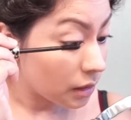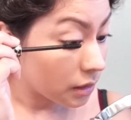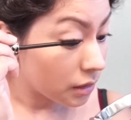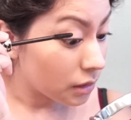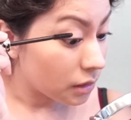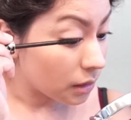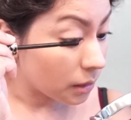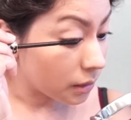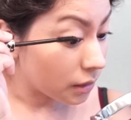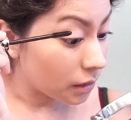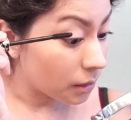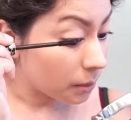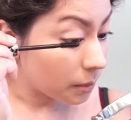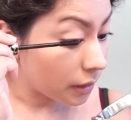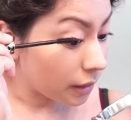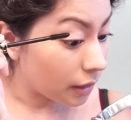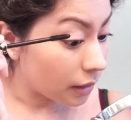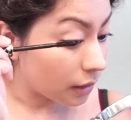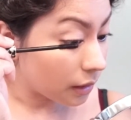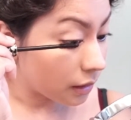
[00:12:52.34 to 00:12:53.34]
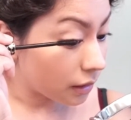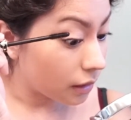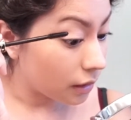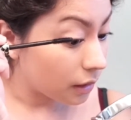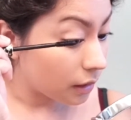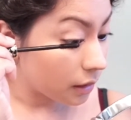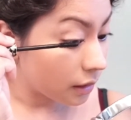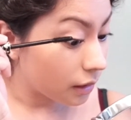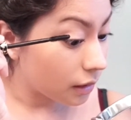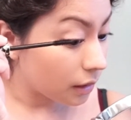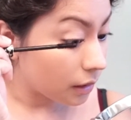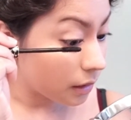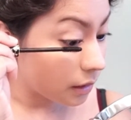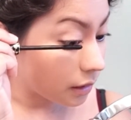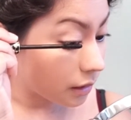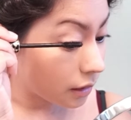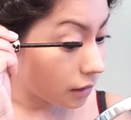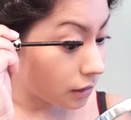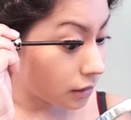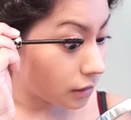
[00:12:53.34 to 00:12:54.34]
So I'm going to apply it
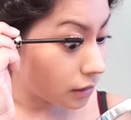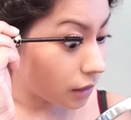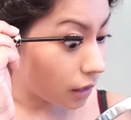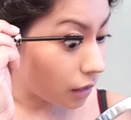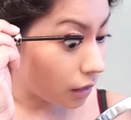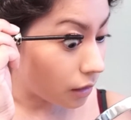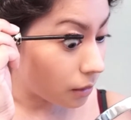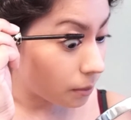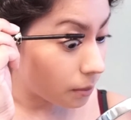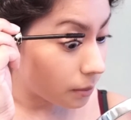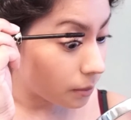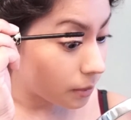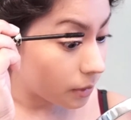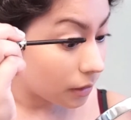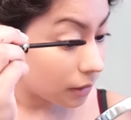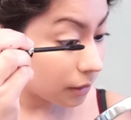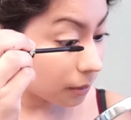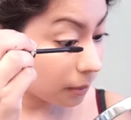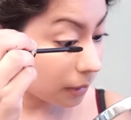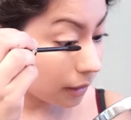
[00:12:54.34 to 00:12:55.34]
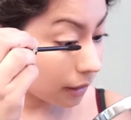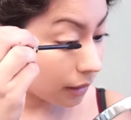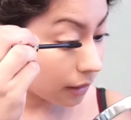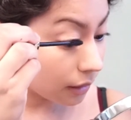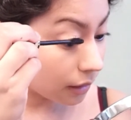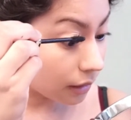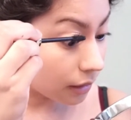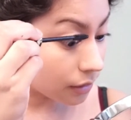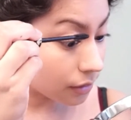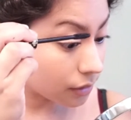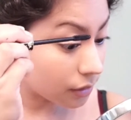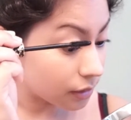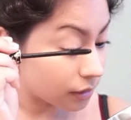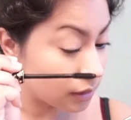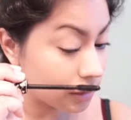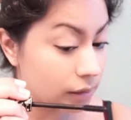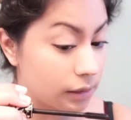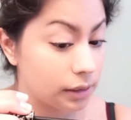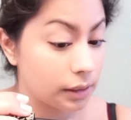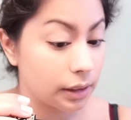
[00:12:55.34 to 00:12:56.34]
on top of my
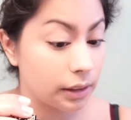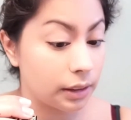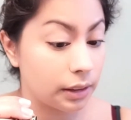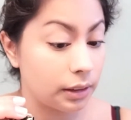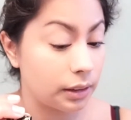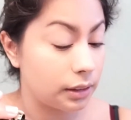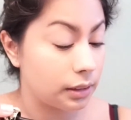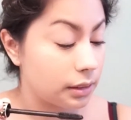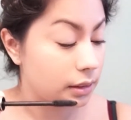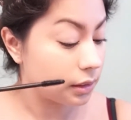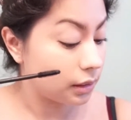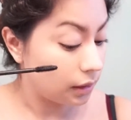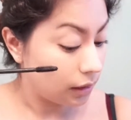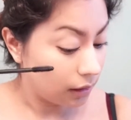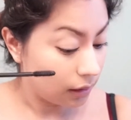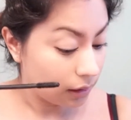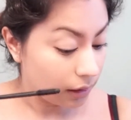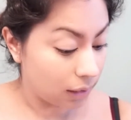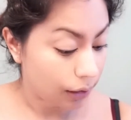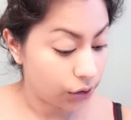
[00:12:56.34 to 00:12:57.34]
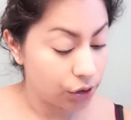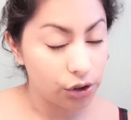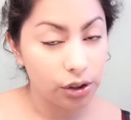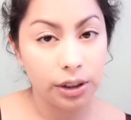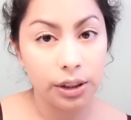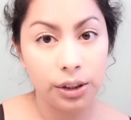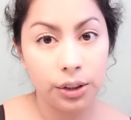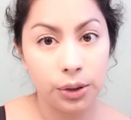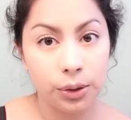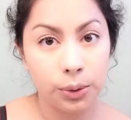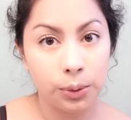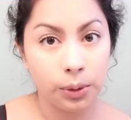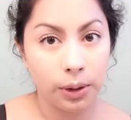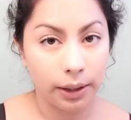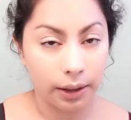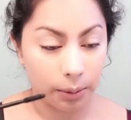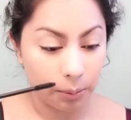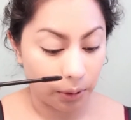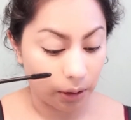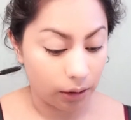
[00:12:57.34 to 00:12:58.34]
eyelashes, and I usually do
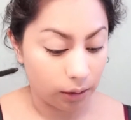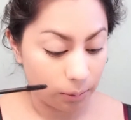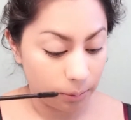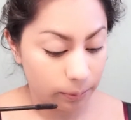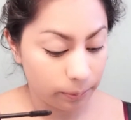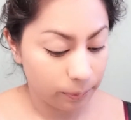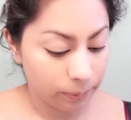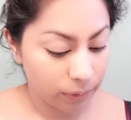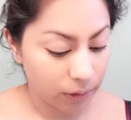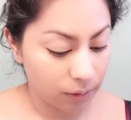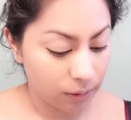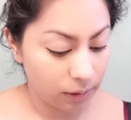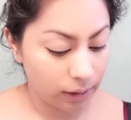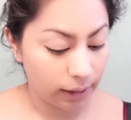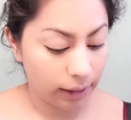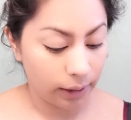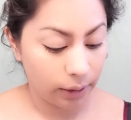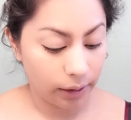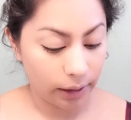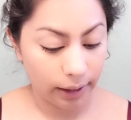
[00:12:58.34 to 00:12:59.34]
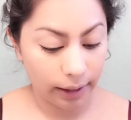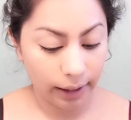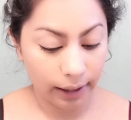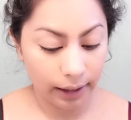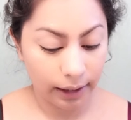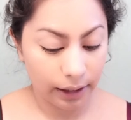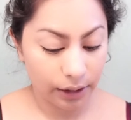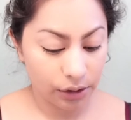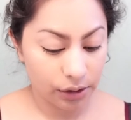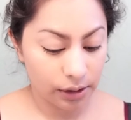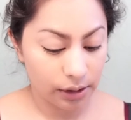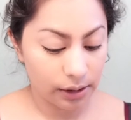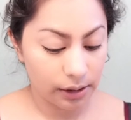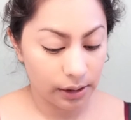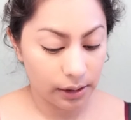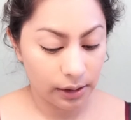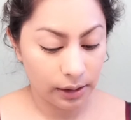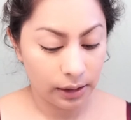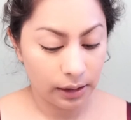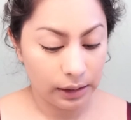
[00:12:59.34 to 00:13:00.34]
at the bottom of the
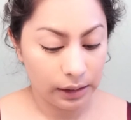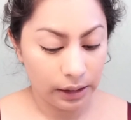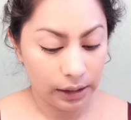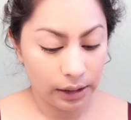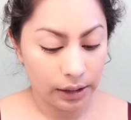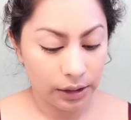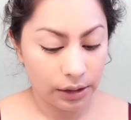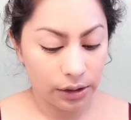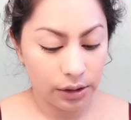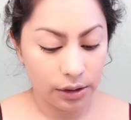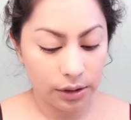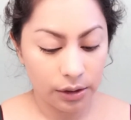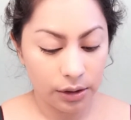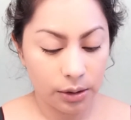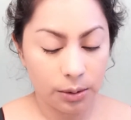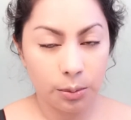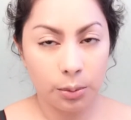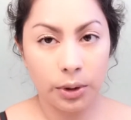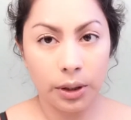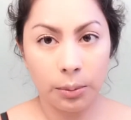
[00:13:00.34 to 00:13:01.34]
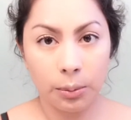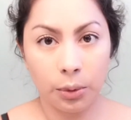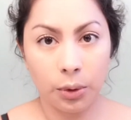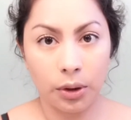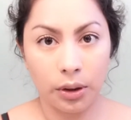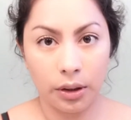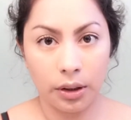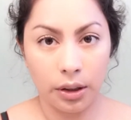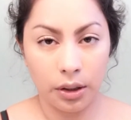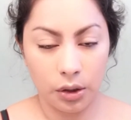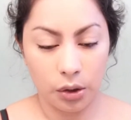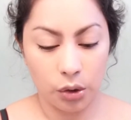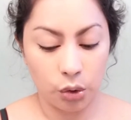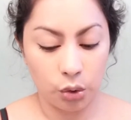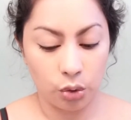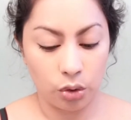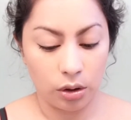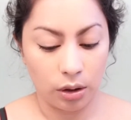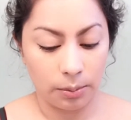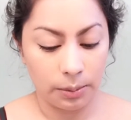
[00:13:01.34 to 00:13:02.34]
eyelashes, just to bring more
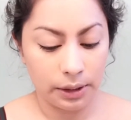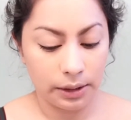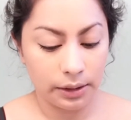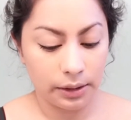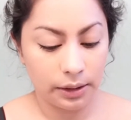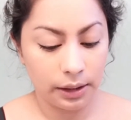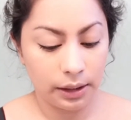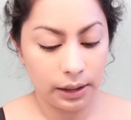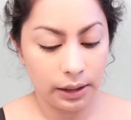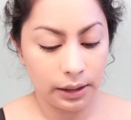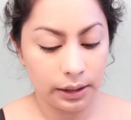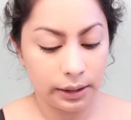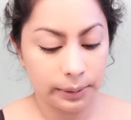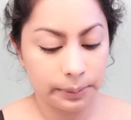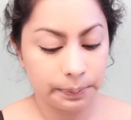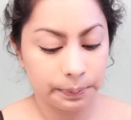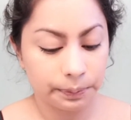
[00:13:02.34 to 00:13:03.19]
drama to the look.